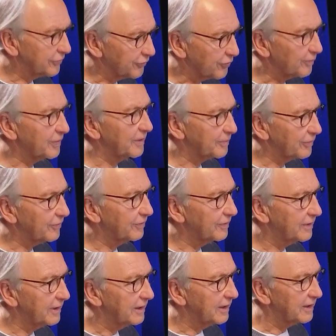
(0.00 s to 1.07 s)
to your people,
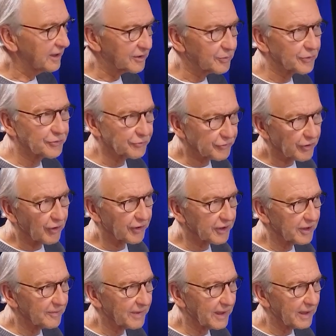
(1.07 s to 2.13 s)
and that's what you're
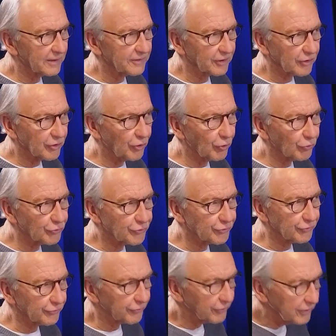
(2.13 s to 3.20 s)
talking about. The
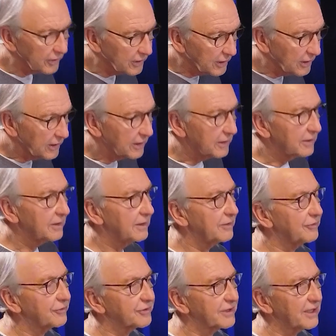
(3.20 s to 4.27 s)
culture
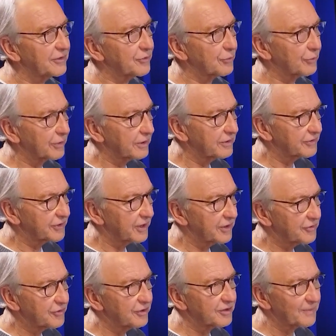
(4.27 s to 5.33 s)
inside your
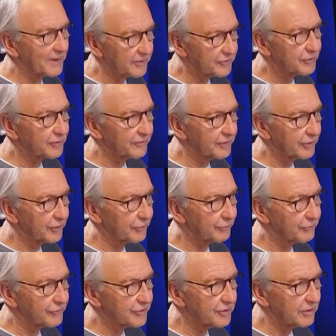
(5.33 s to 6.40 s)
organization is about serving
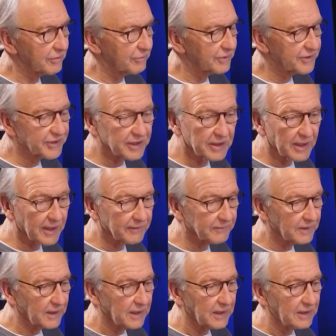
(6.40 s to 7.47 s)
others. We see that.
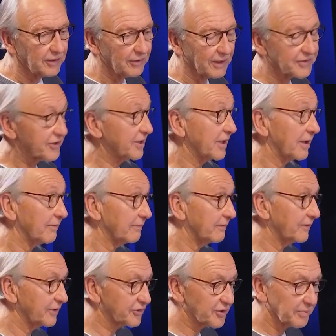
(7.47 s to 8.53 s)
I see that
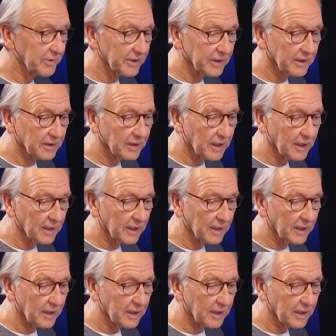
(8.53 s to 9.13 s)
visibly.